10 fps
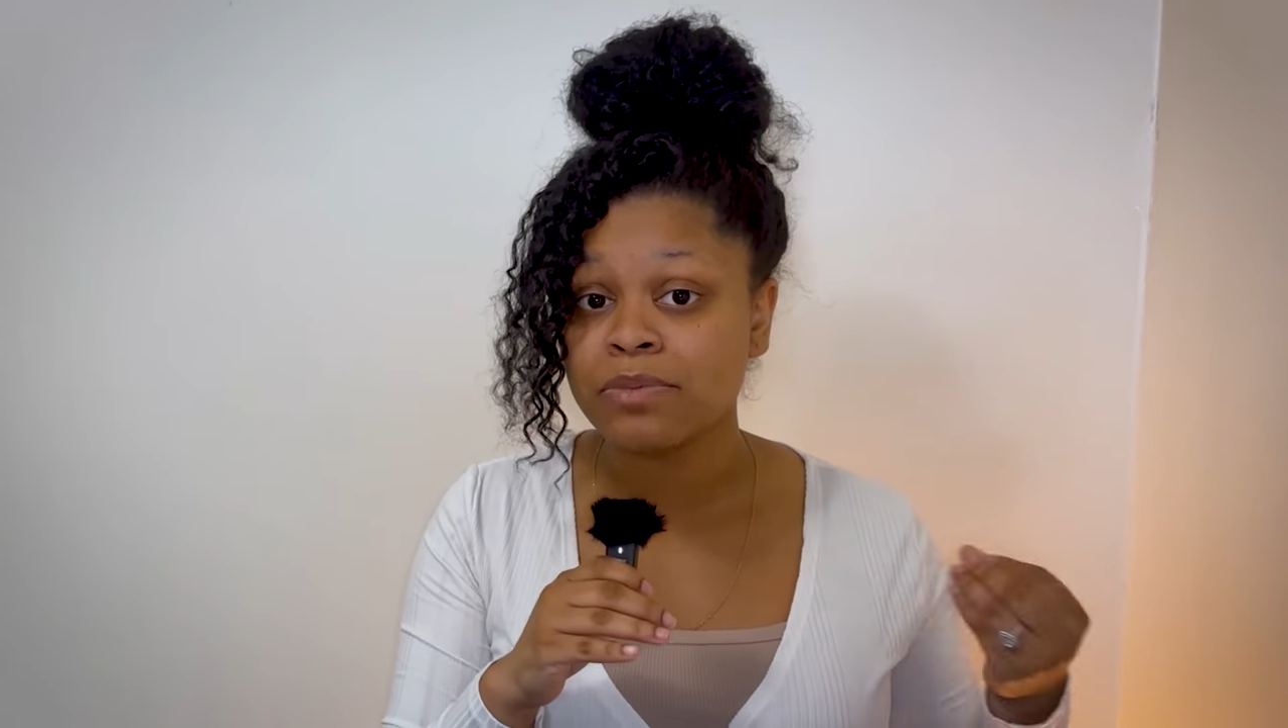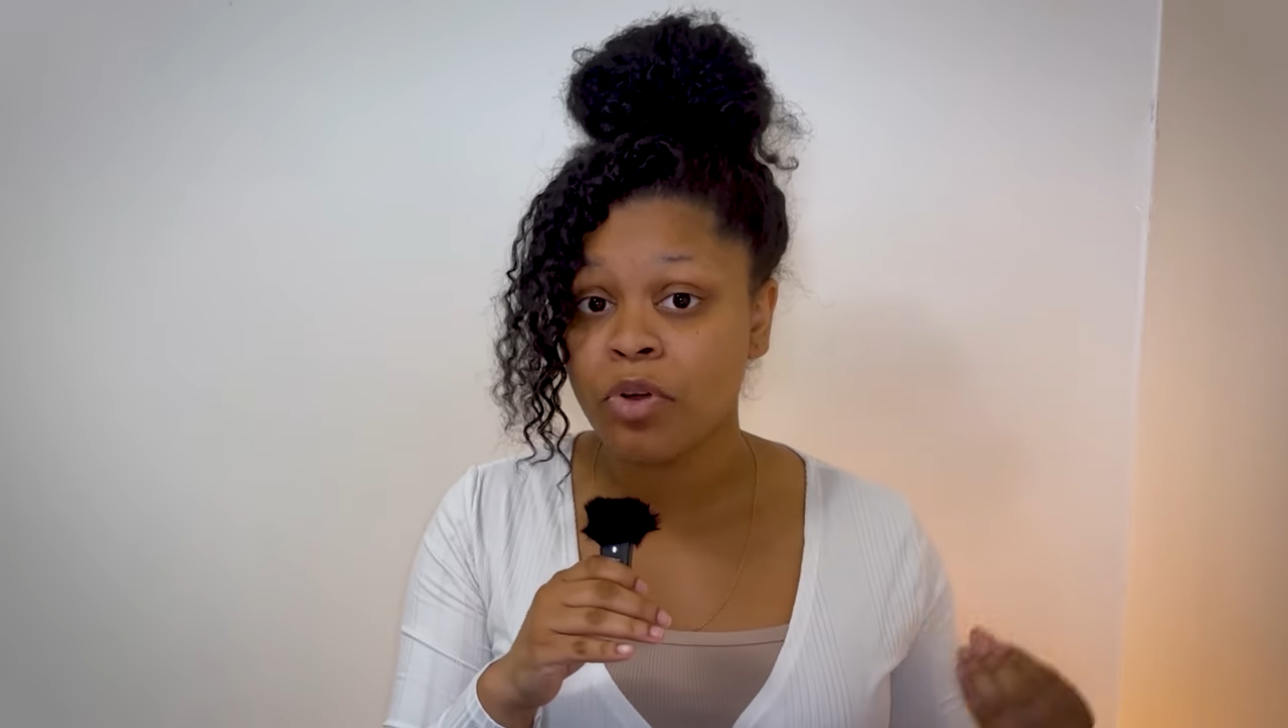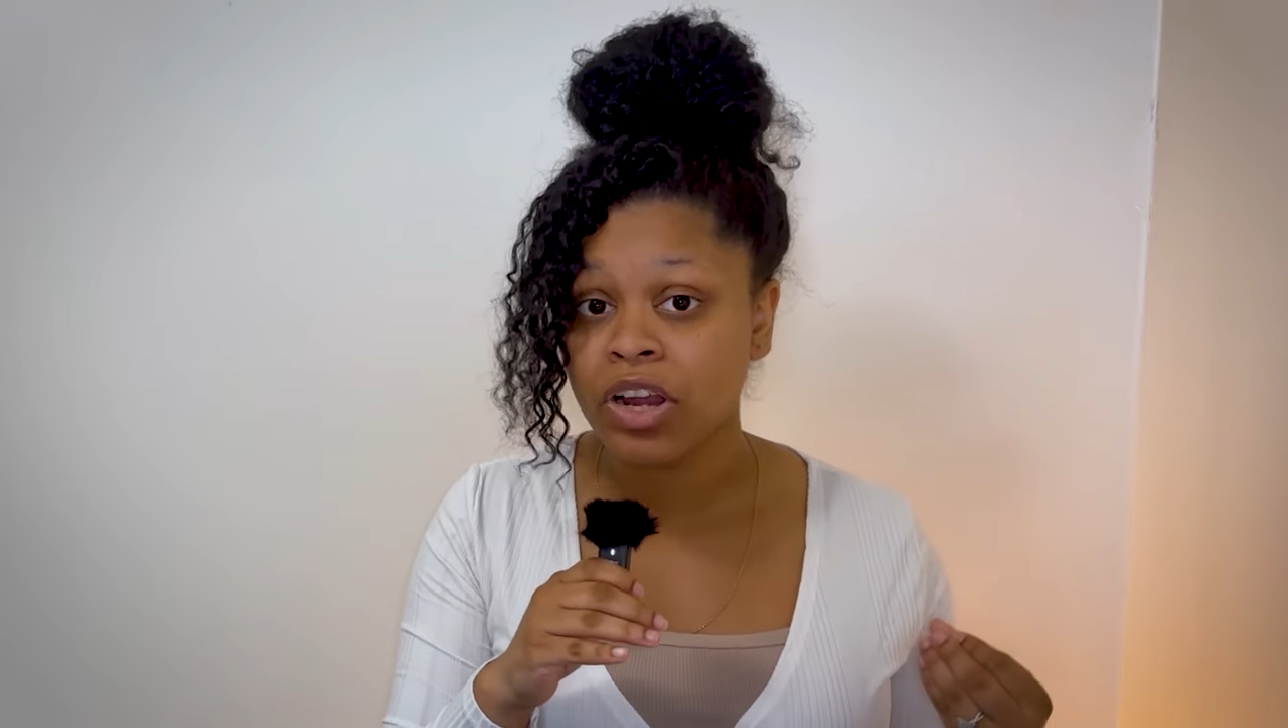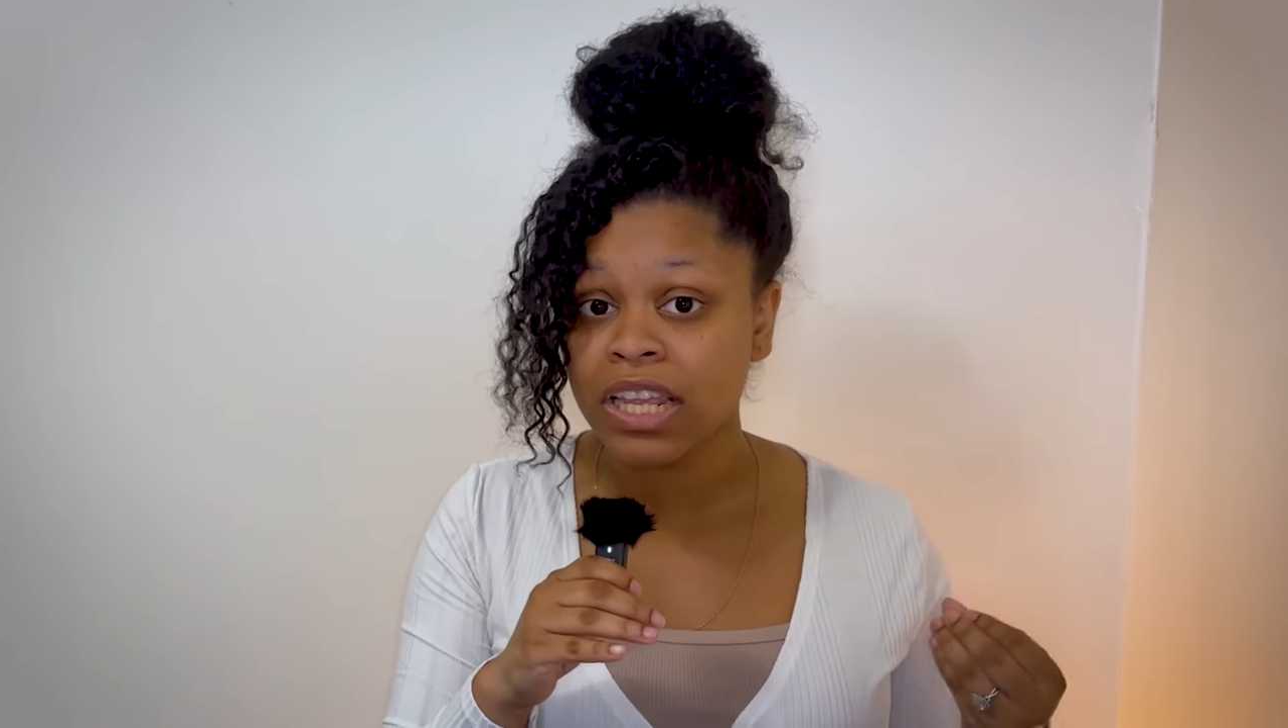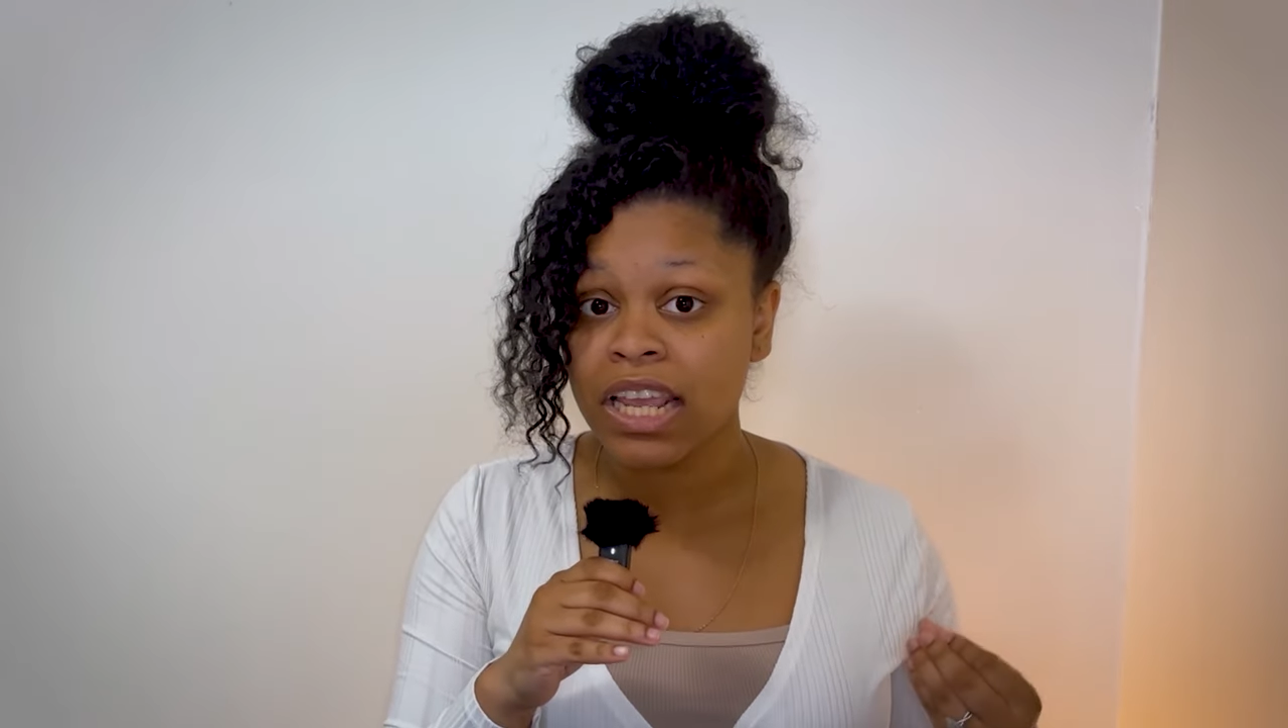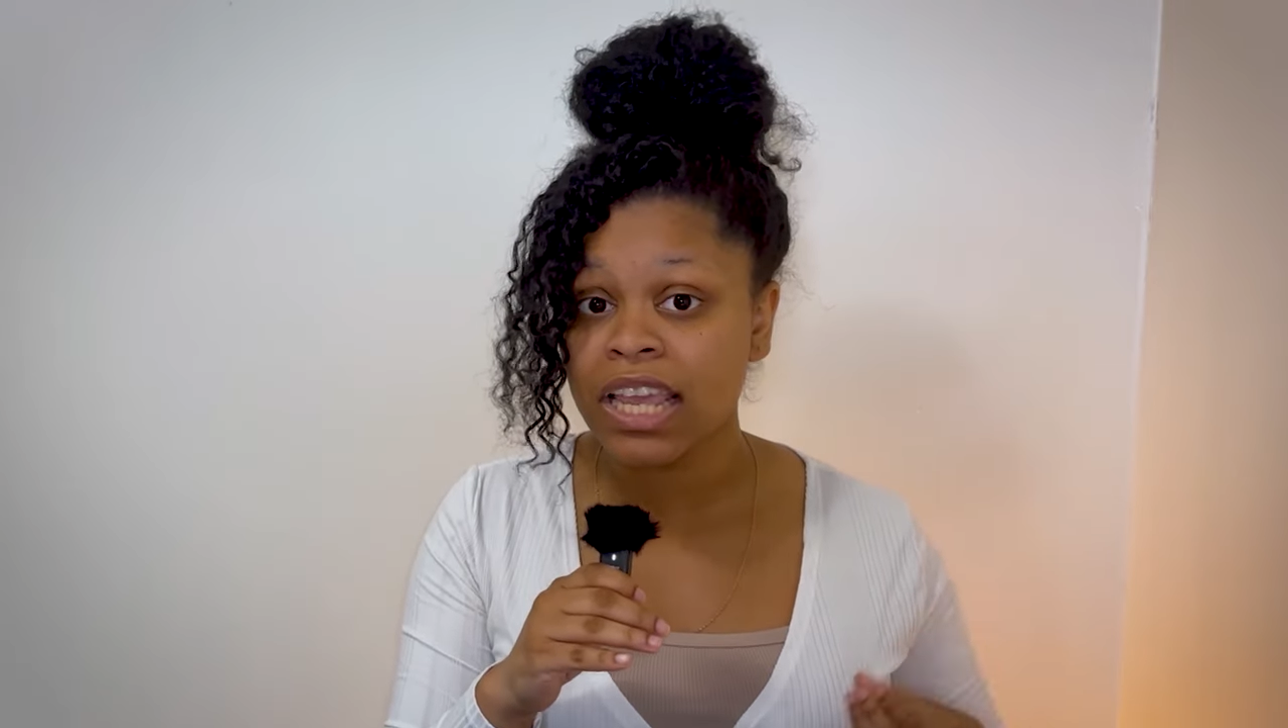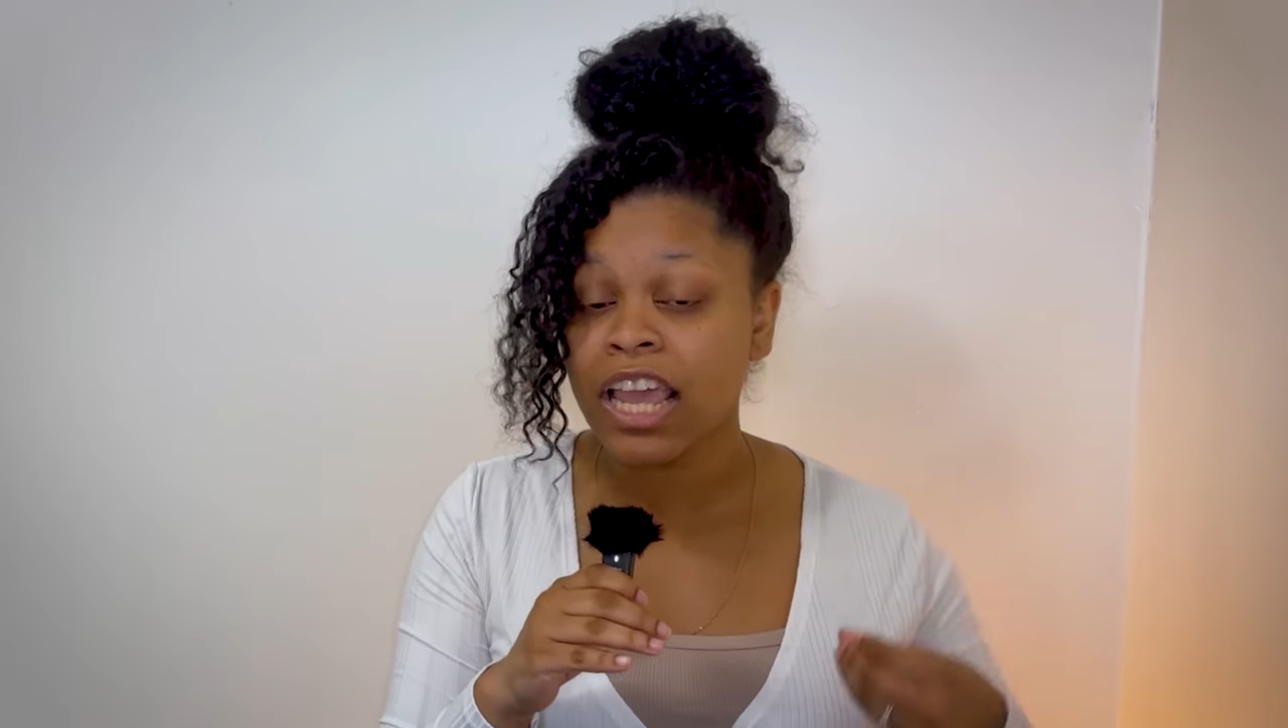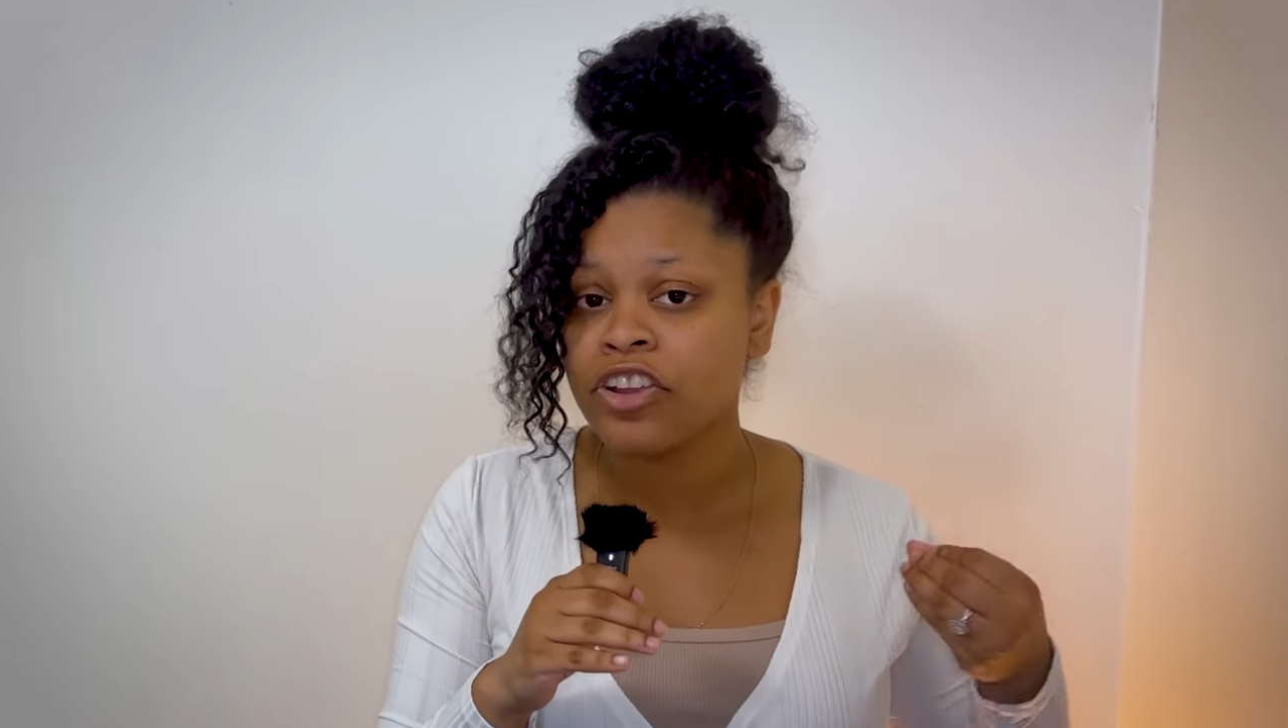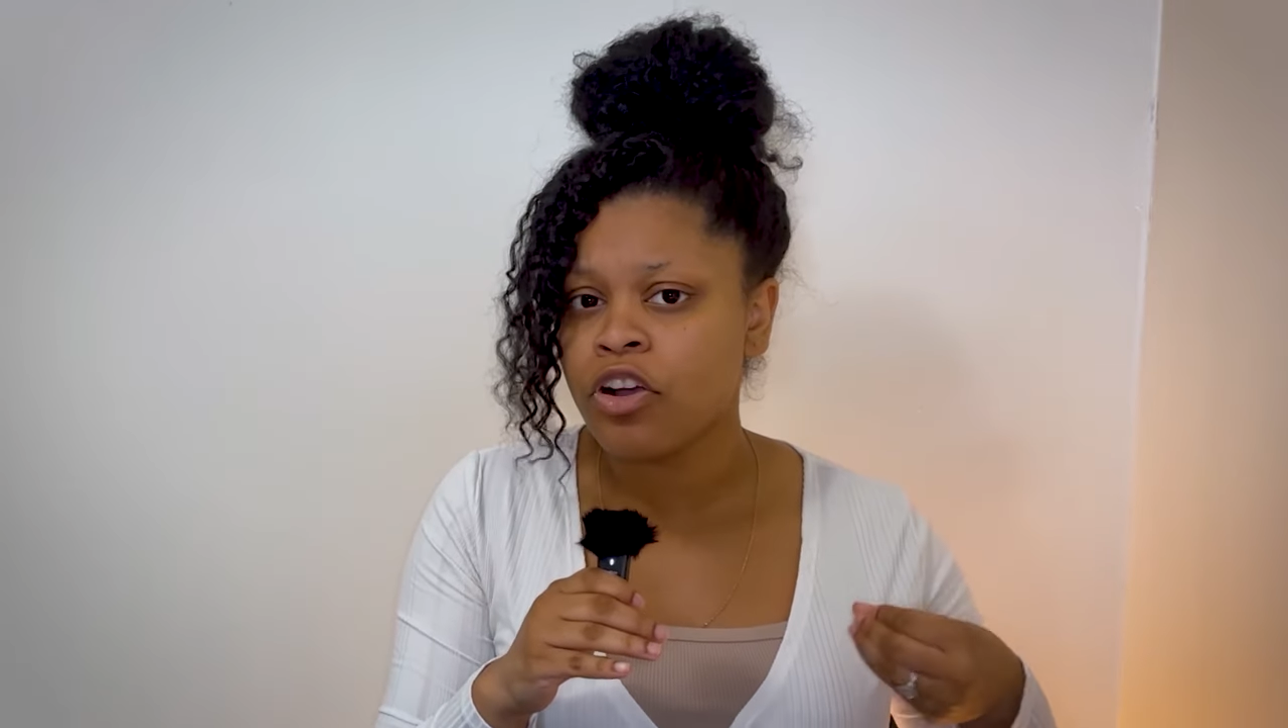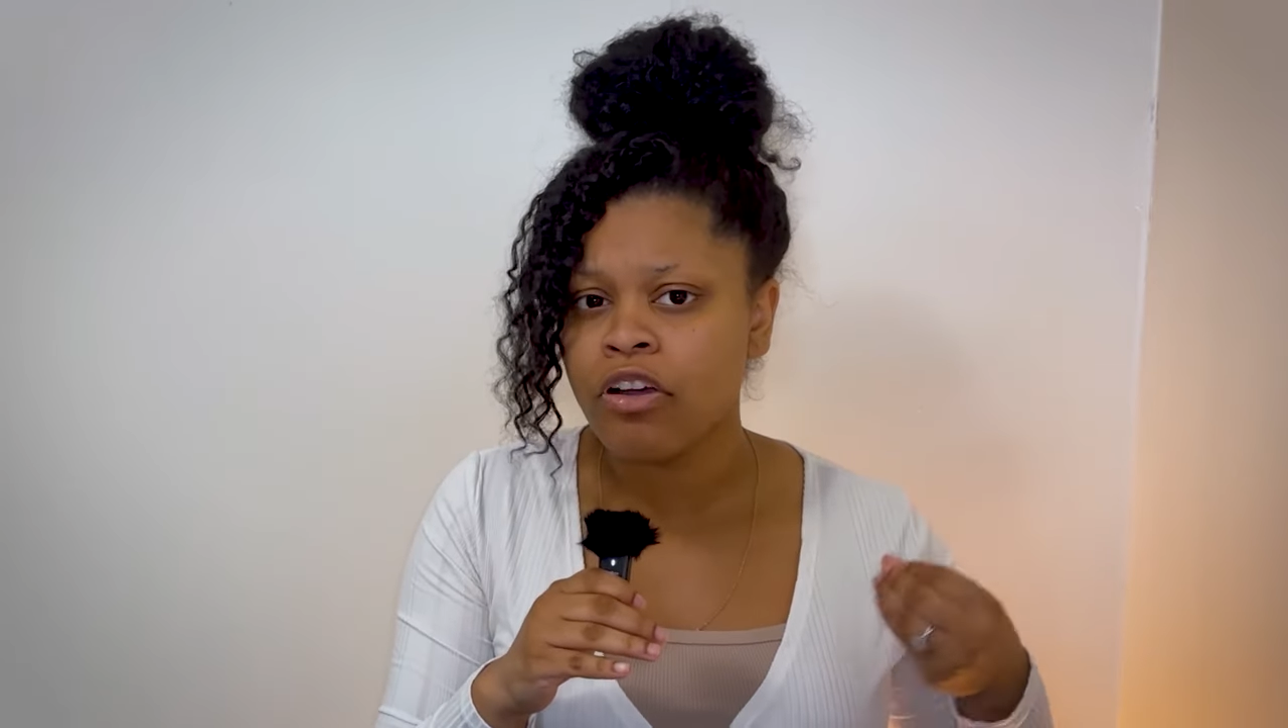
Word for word: marketing and you're